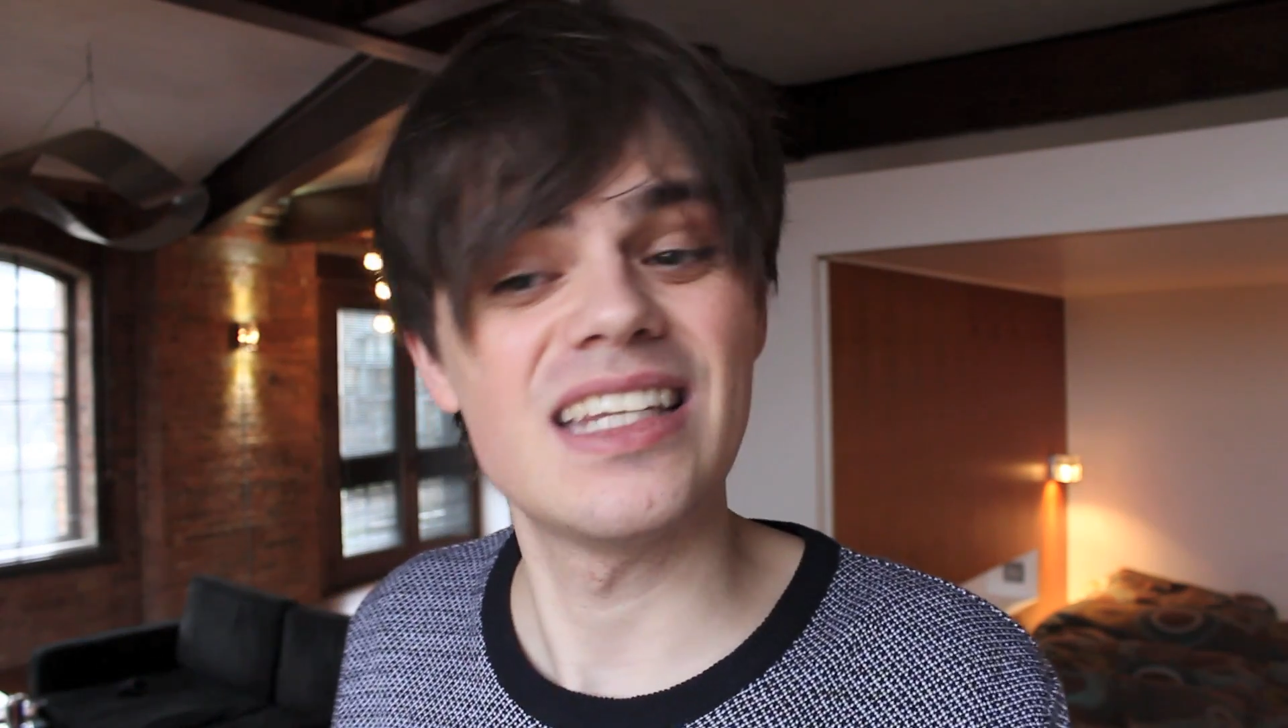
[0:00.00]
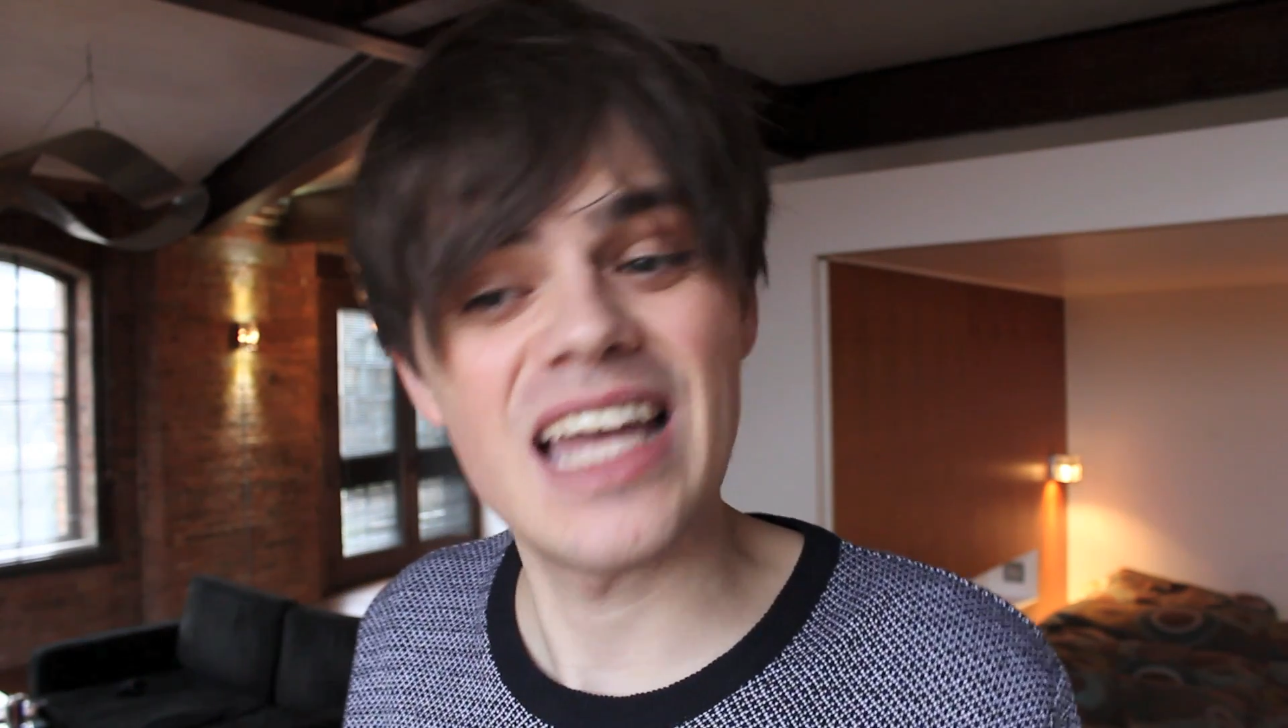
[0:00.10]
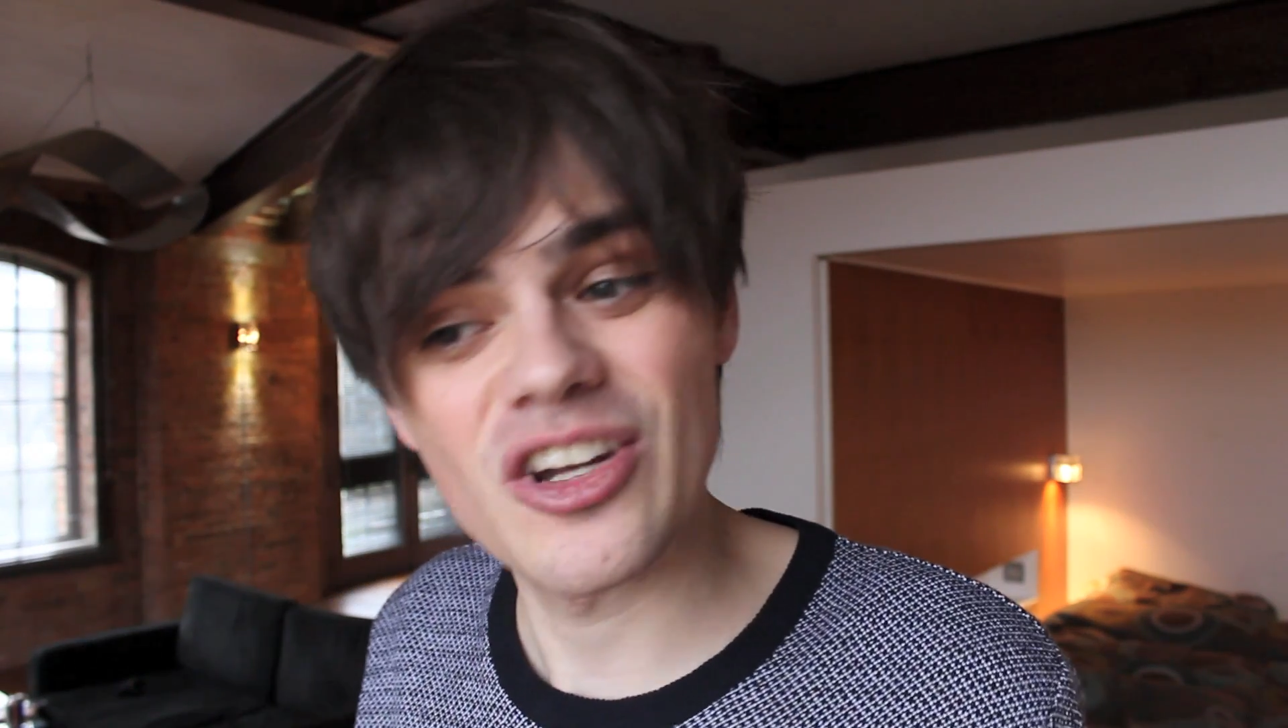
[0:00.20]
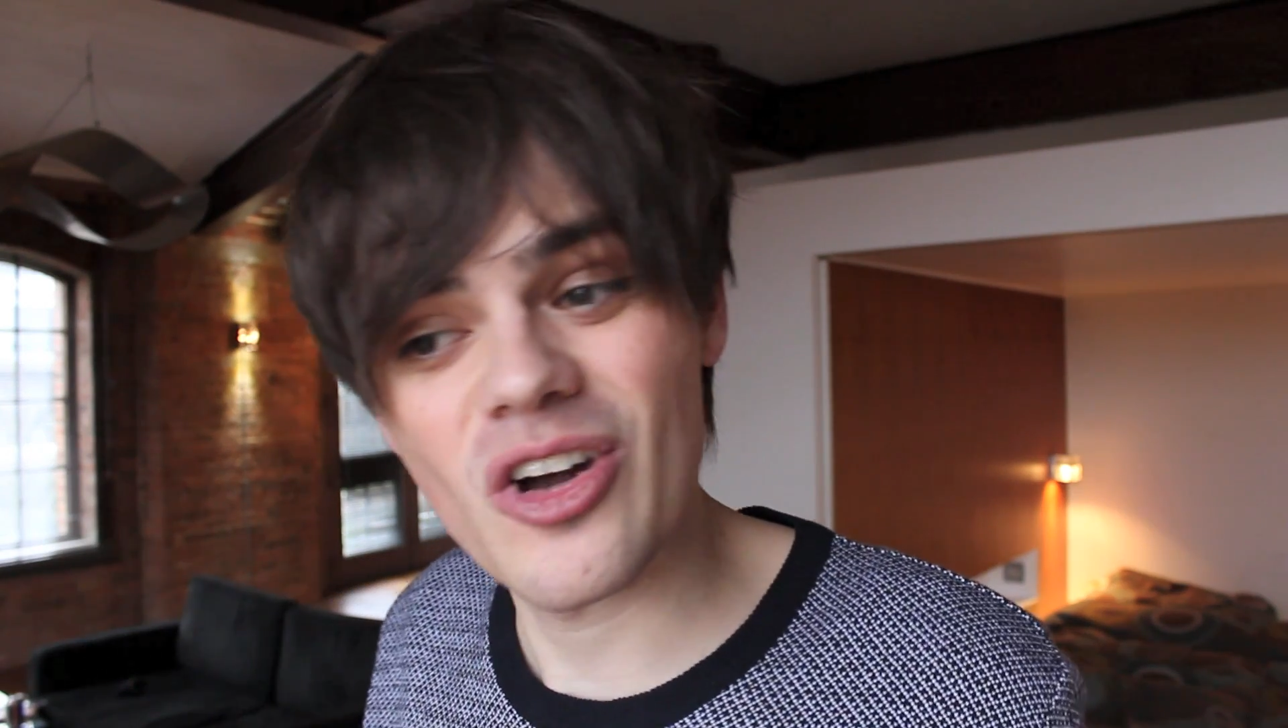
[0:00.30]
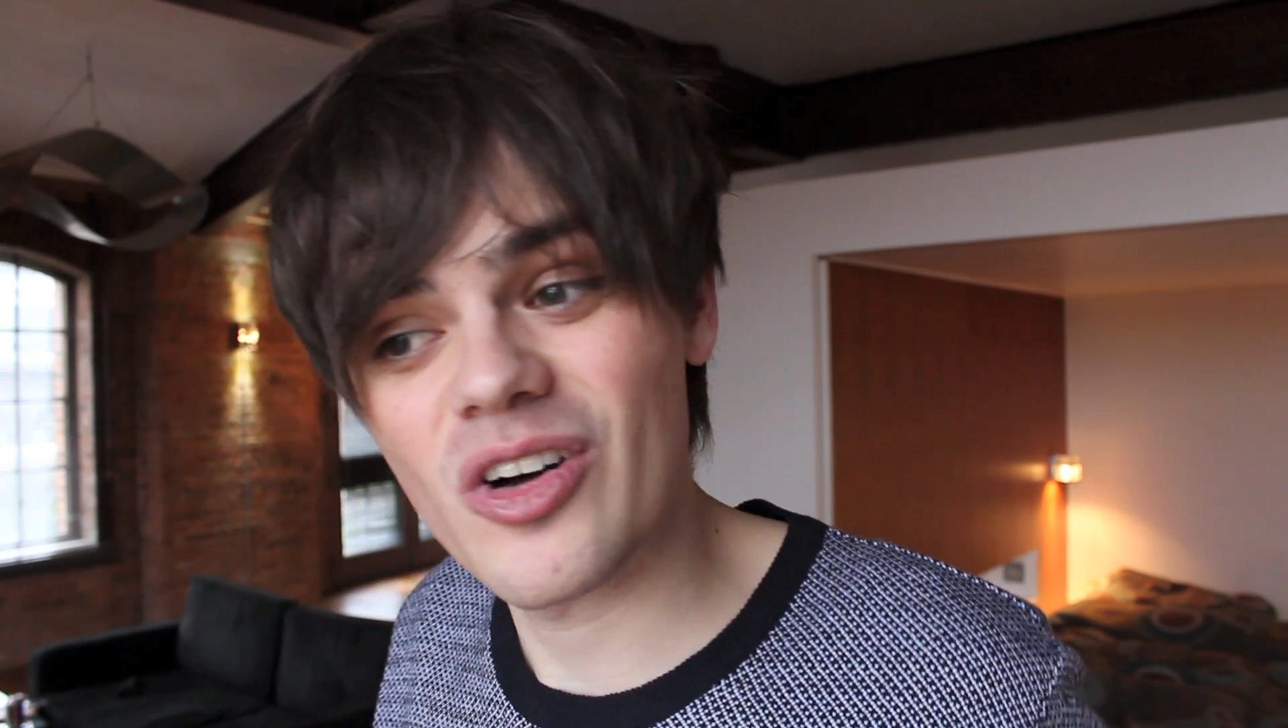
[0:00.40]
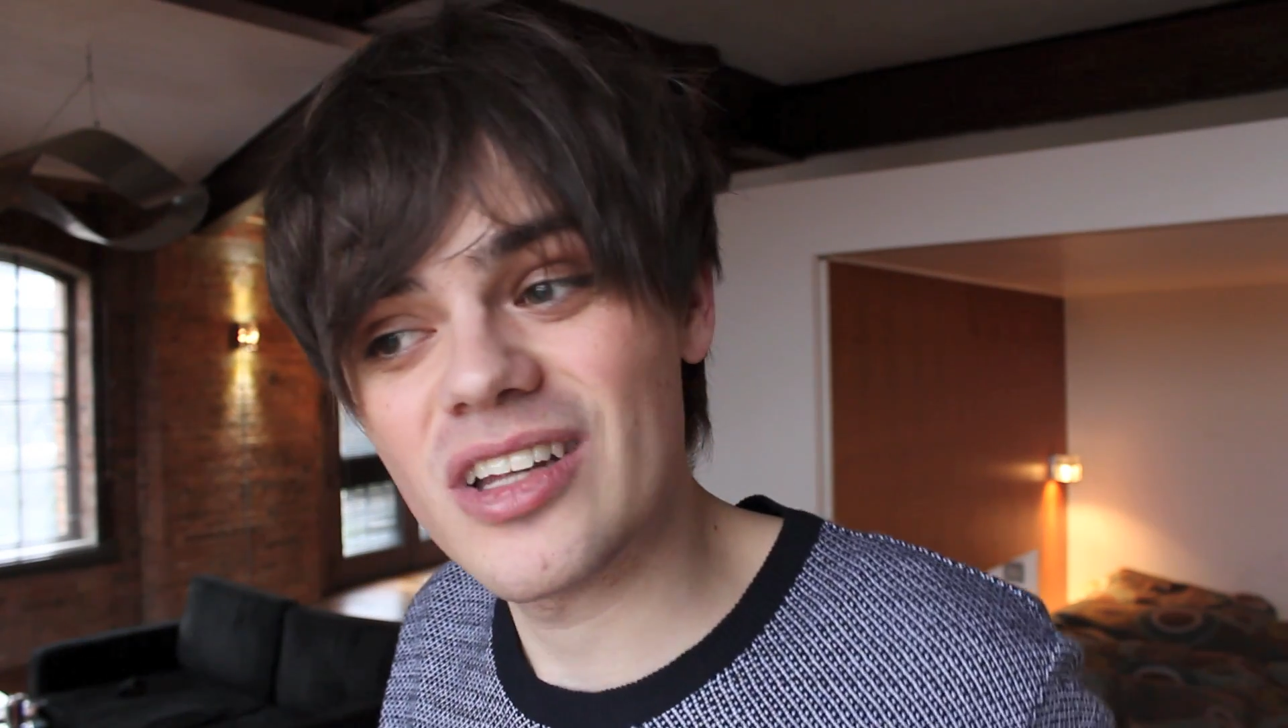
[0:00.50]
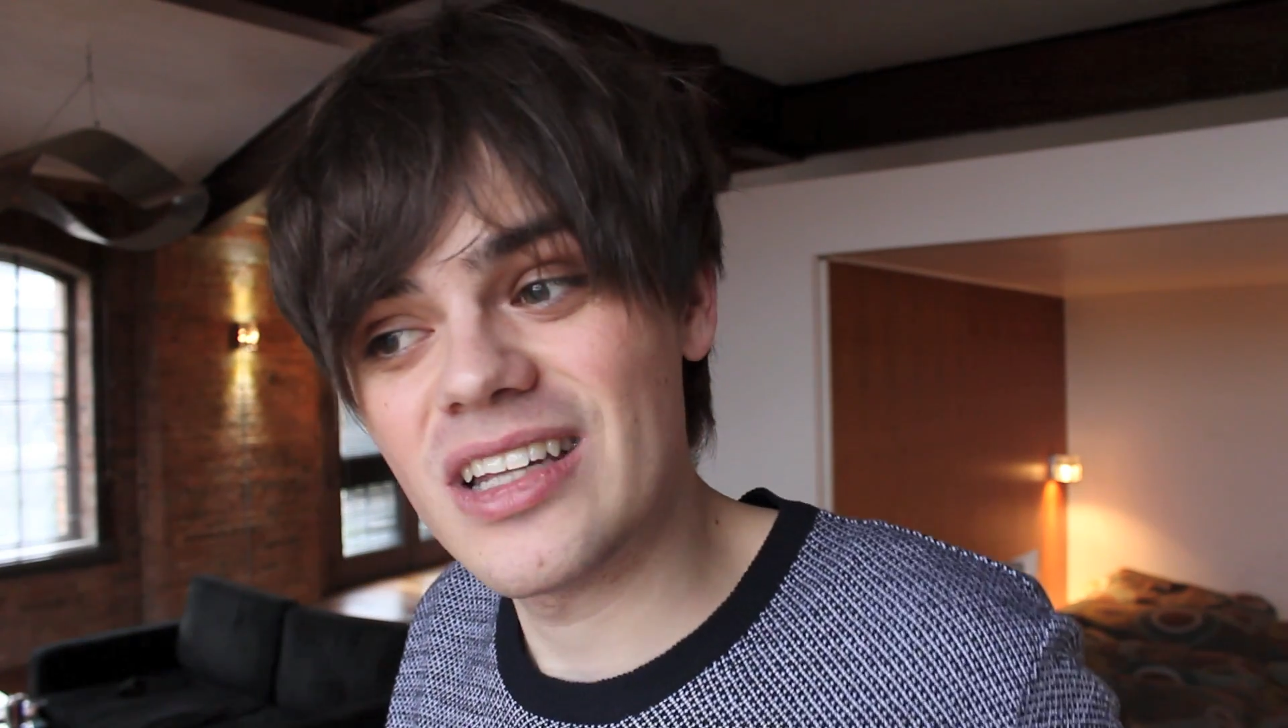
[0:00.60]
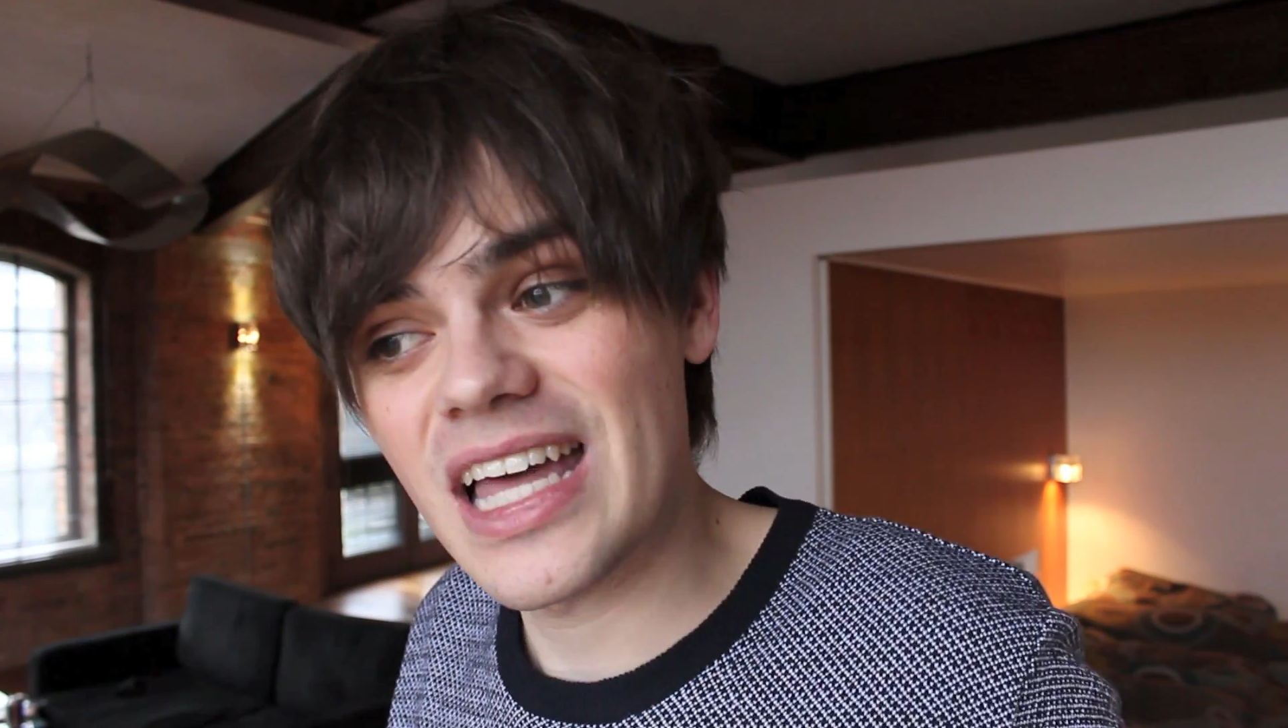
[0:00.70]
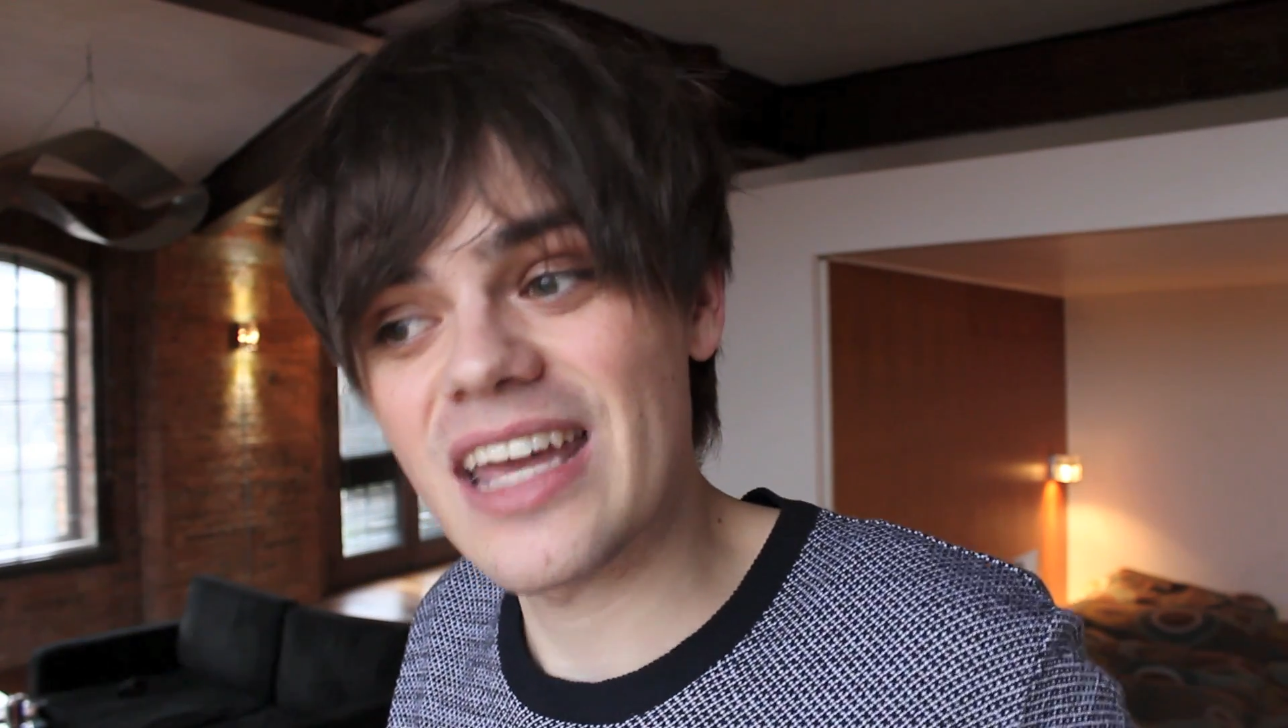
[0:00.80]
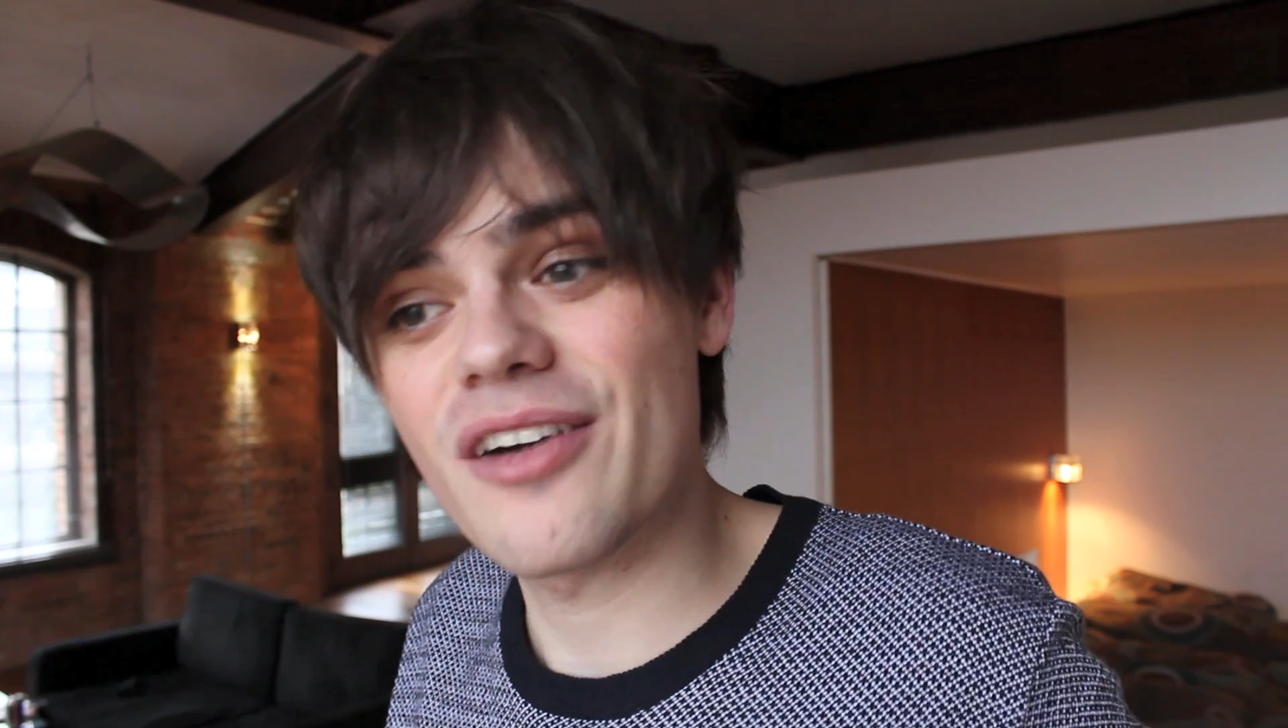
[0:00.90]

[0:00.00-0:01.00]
and then not let it